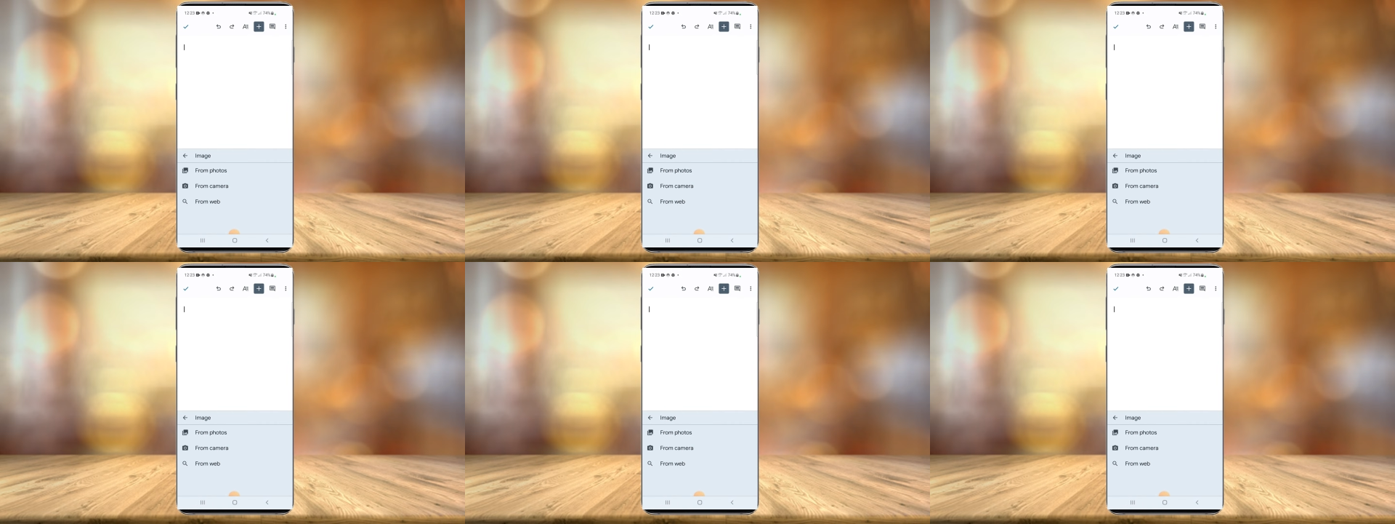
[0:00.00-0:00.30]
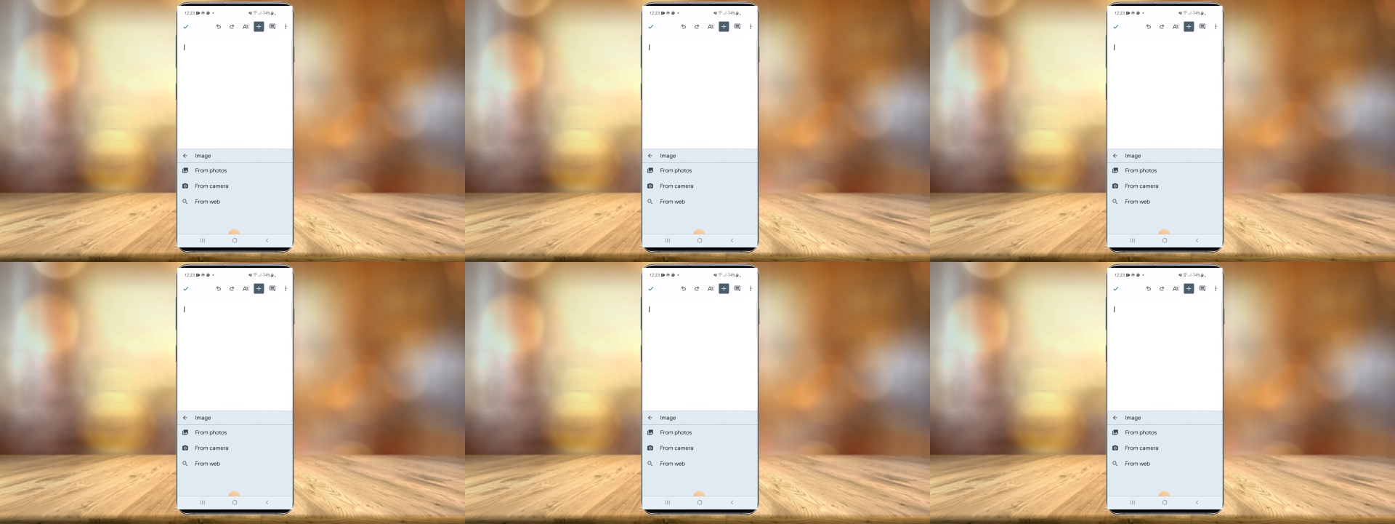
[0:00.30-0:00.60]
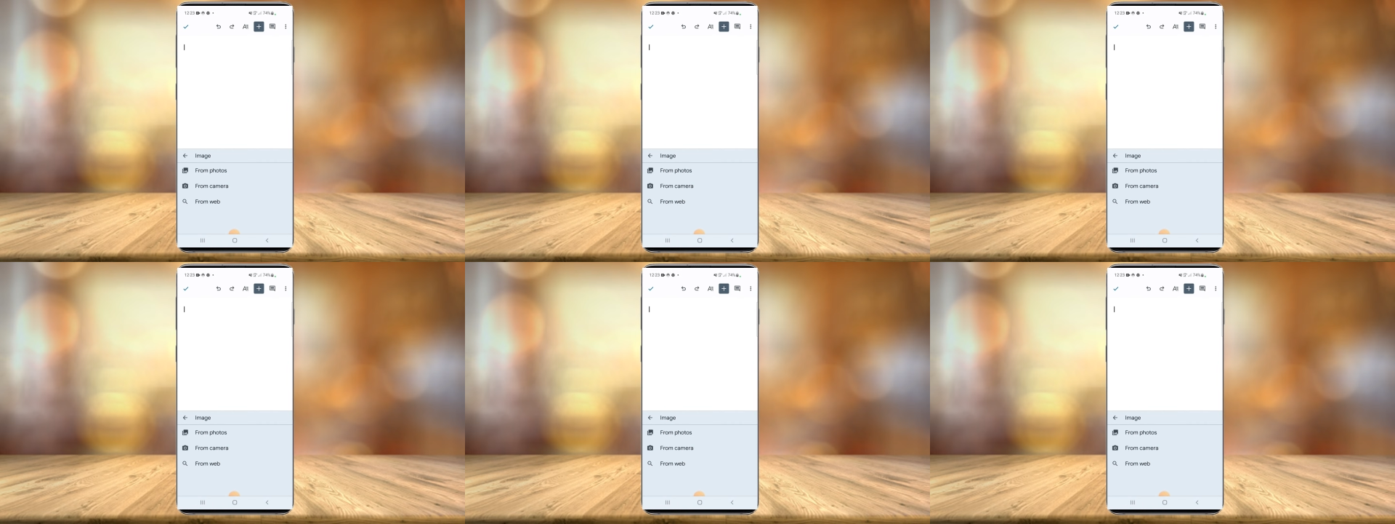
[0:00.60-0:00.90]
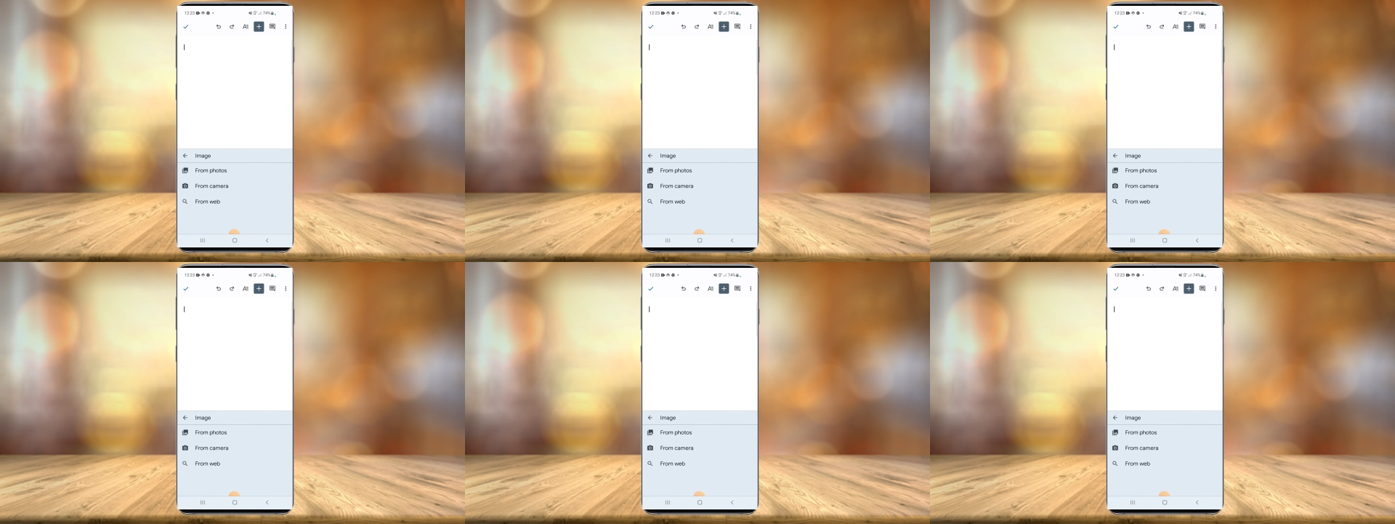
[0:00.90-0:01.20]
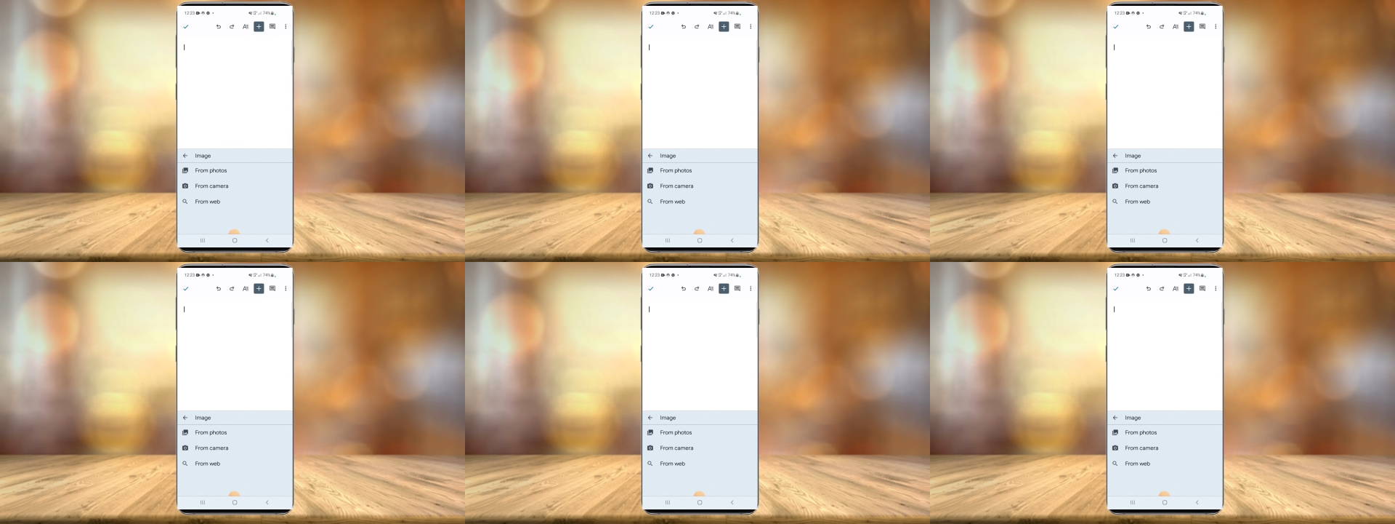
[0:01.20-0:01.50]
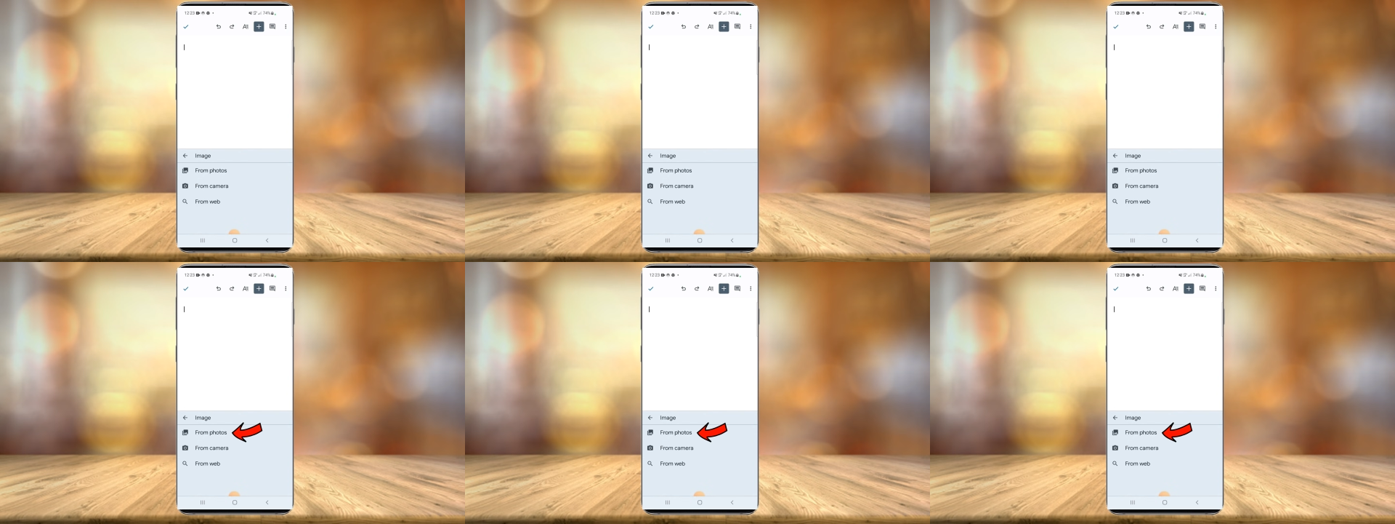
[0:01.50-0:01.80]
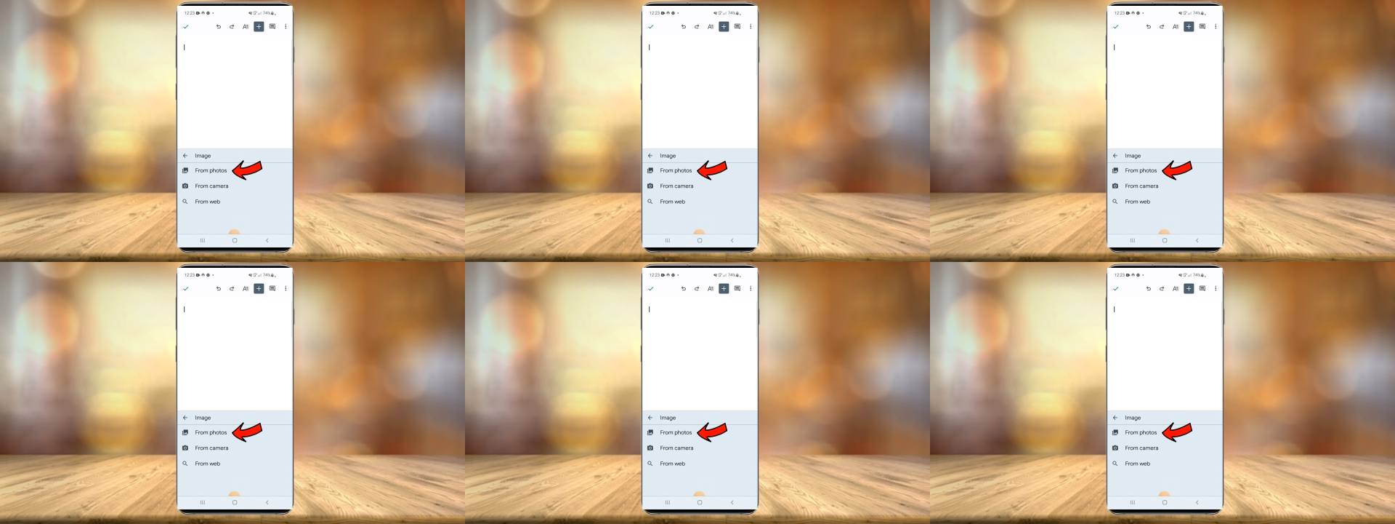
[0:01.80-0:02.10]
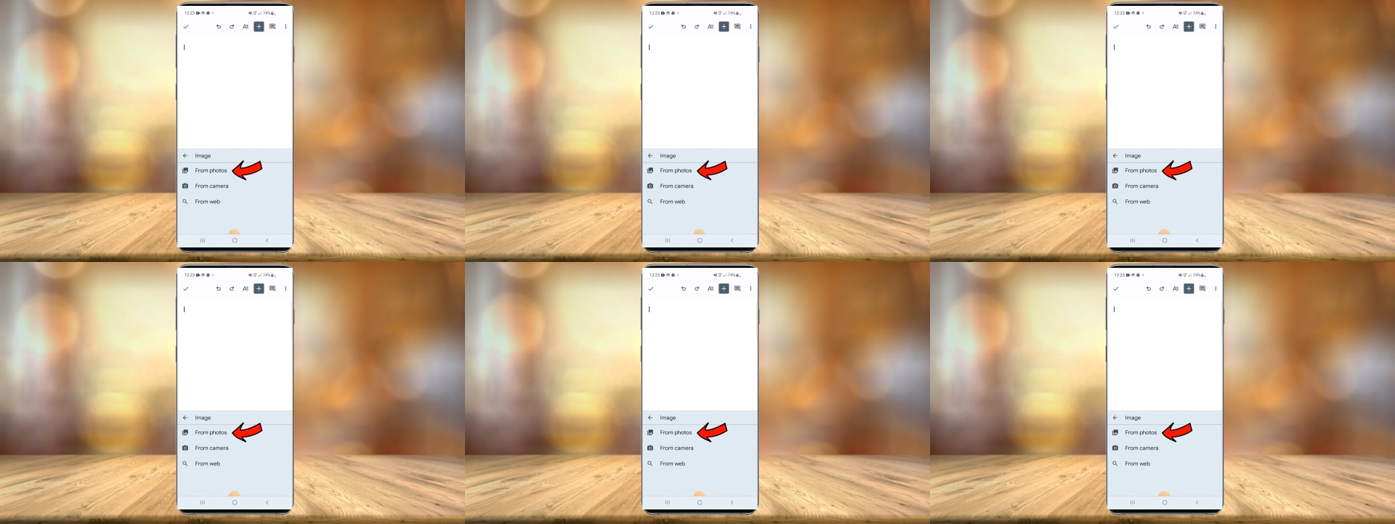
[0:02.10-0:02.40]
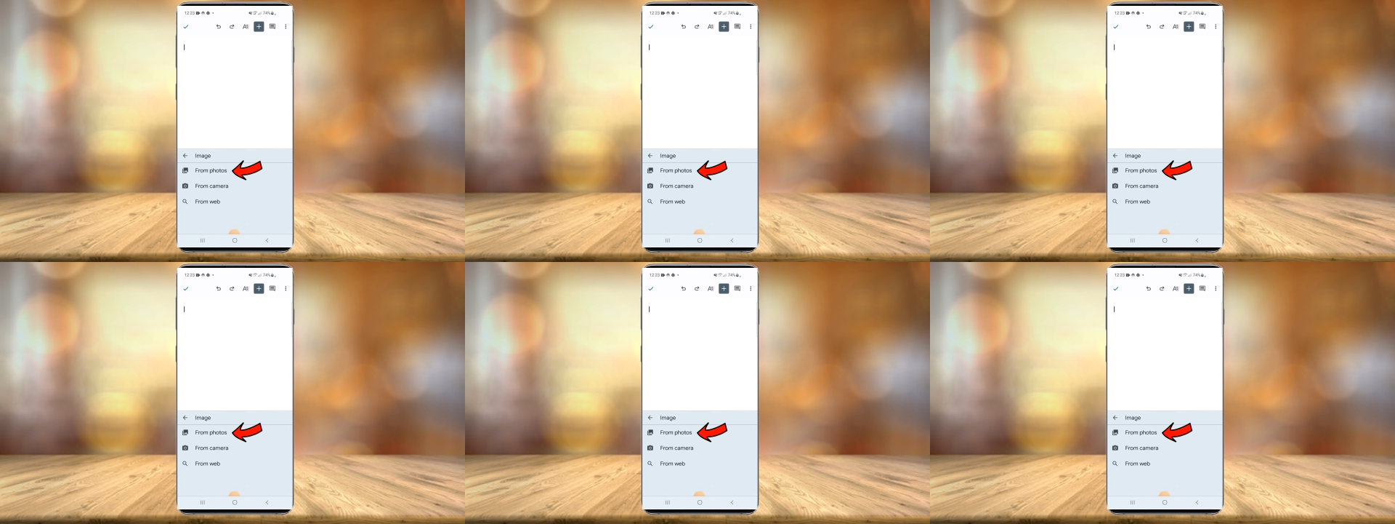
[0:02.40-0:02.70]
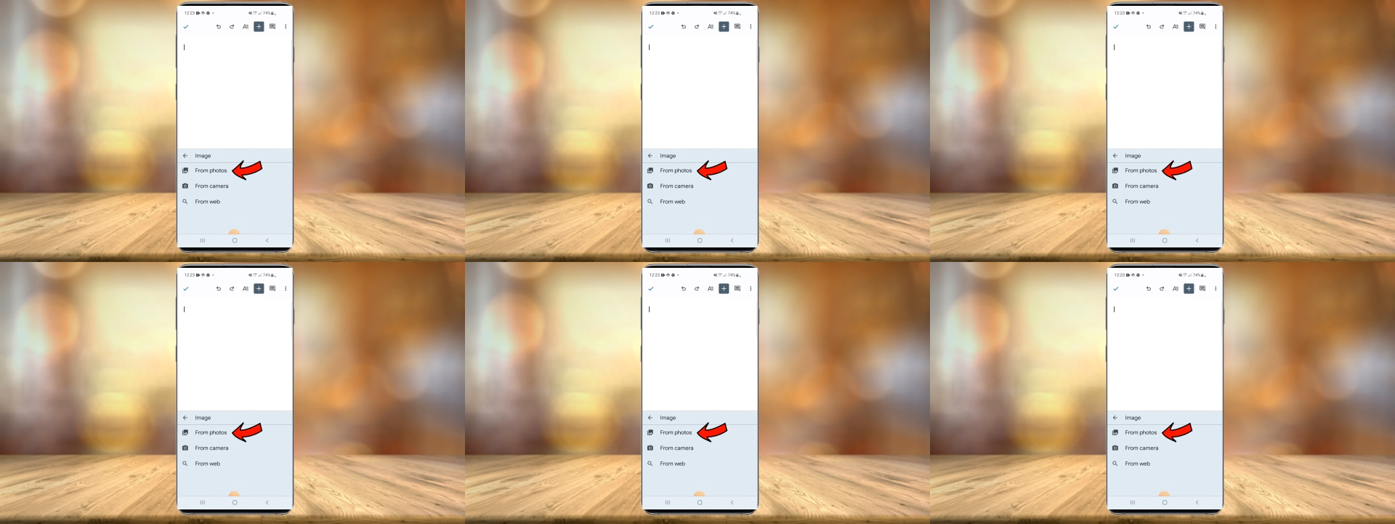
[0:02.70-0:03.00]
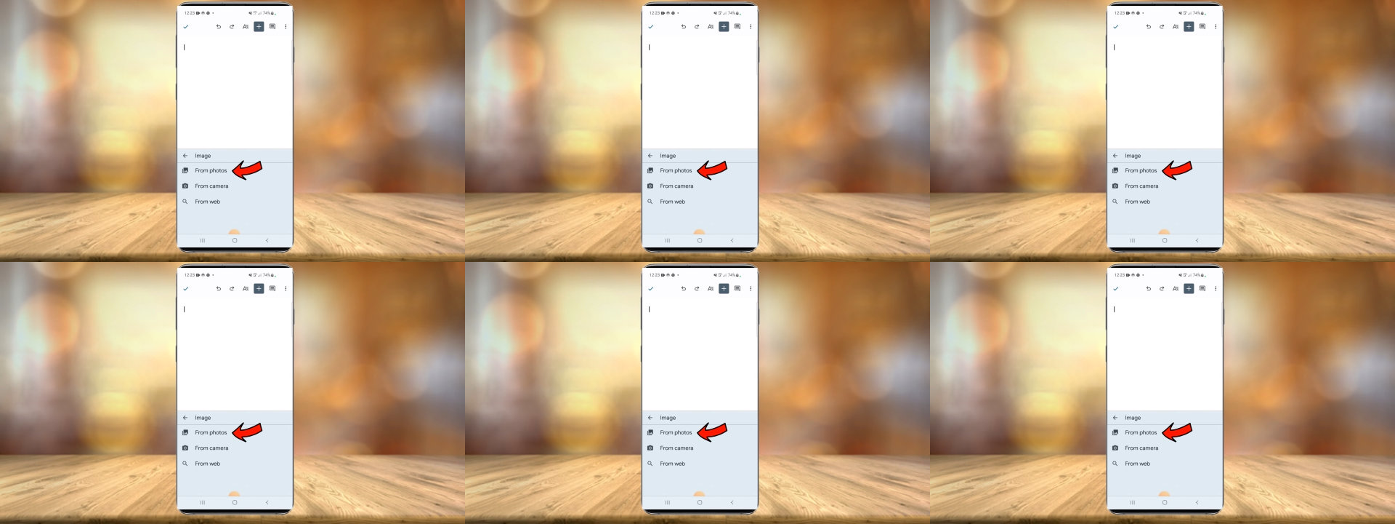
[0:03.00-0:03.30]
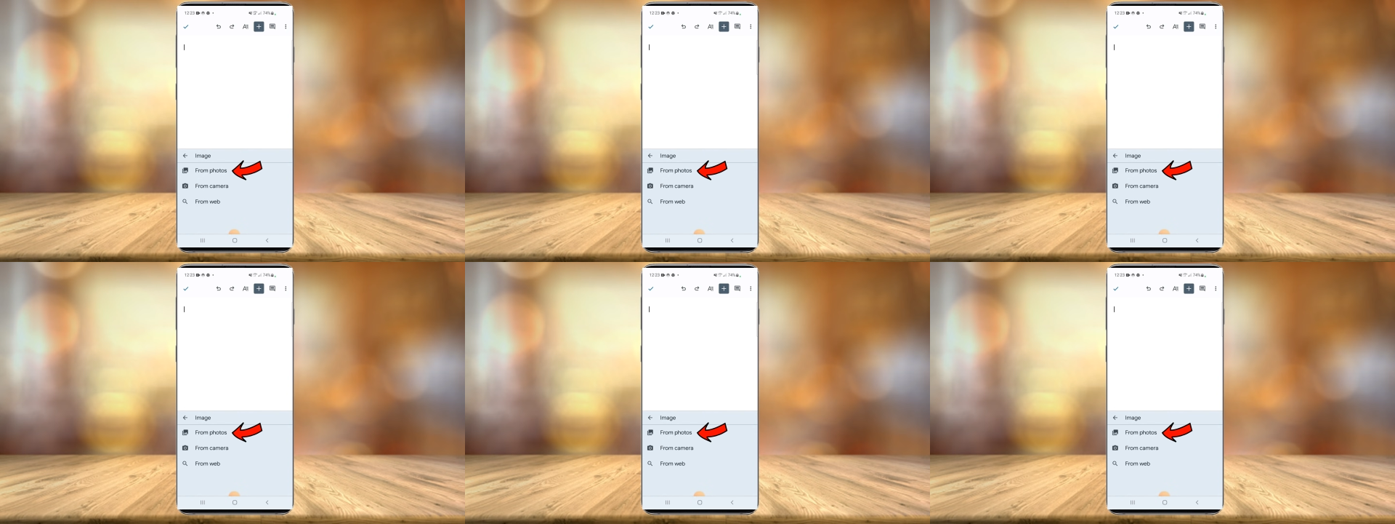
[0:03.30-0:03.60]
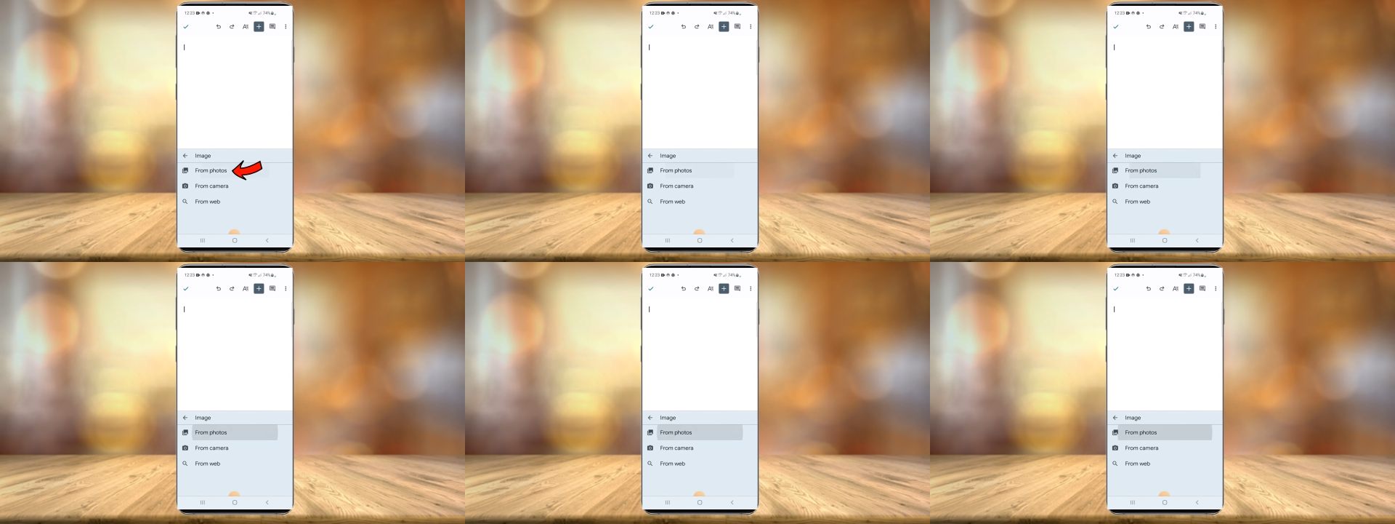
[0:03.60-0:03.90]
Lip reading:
(no speaker visible)